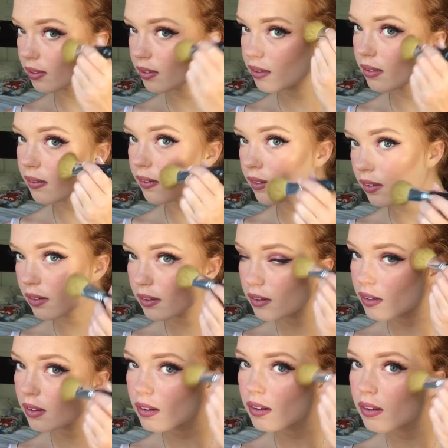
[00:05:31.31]
on the button
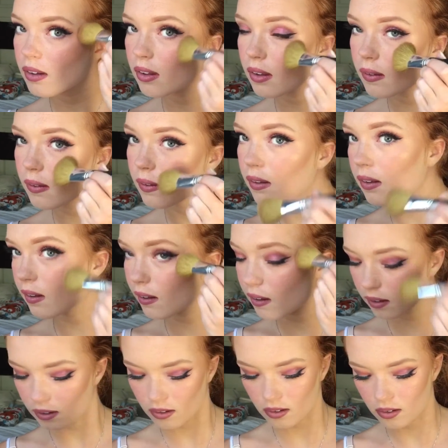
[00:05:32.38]
of my nose, and
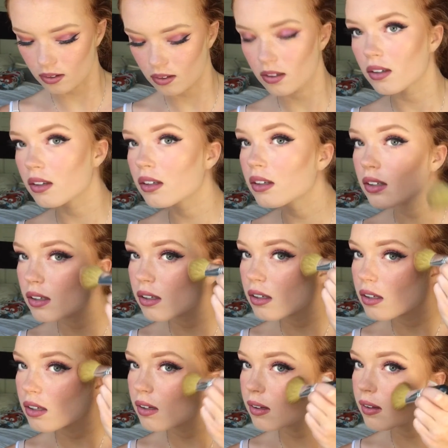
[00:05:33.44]
the inner corners of my
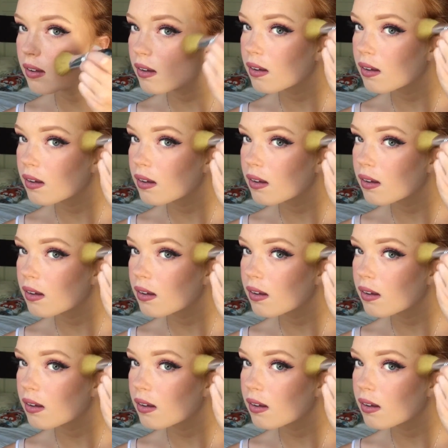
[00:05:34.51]
eyes.